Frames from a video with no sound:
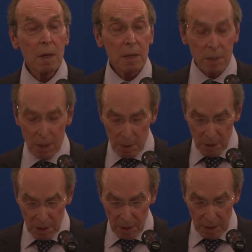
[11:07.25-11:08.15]
Consider the
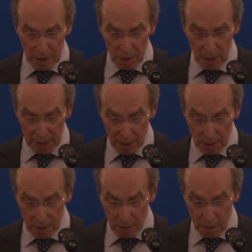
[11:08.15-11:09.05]
Syrian
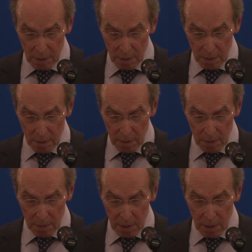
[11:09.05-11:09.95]
crisis.
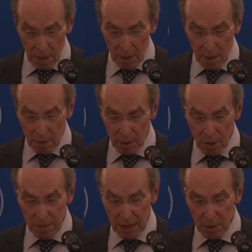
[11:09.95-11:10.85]
The
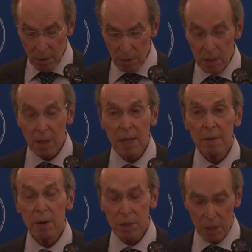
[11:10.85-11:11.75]
Soviet Union and
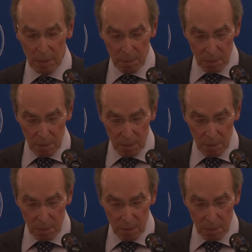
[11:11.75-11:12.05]
then Russia